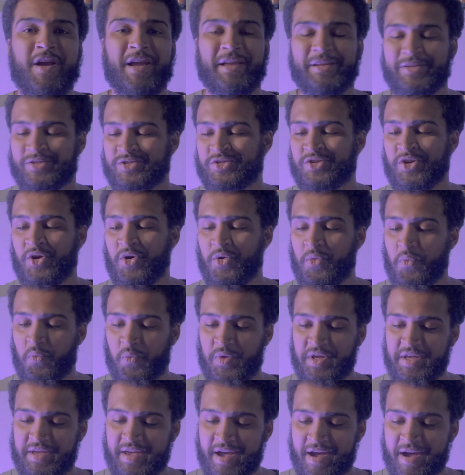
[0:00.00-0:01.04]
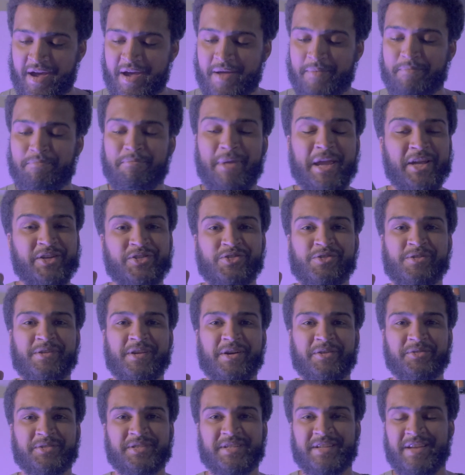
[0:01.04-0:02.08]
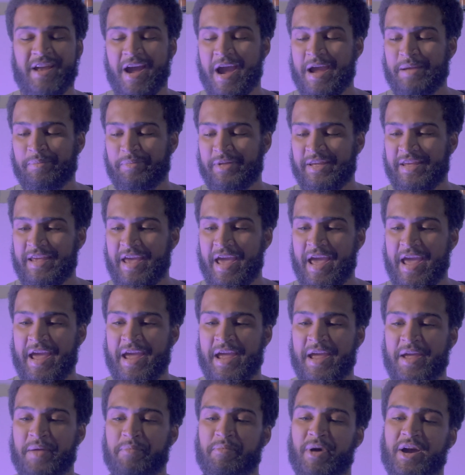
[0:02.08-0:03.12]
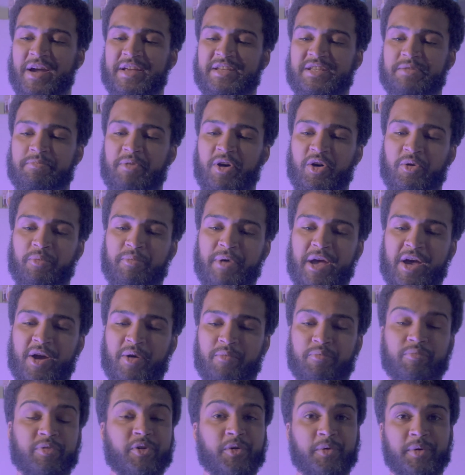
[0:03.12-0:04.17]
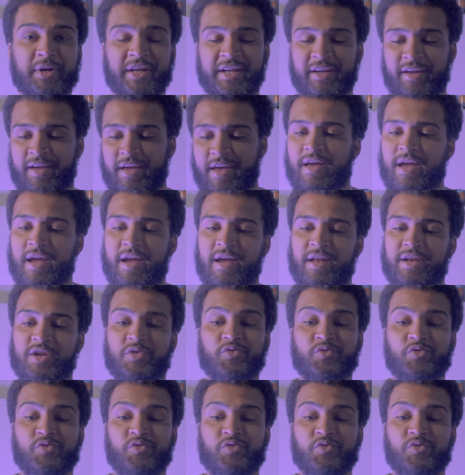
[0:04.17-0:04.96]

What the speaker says: So we got Major Nelson IPA by Spellbound Brewing, and it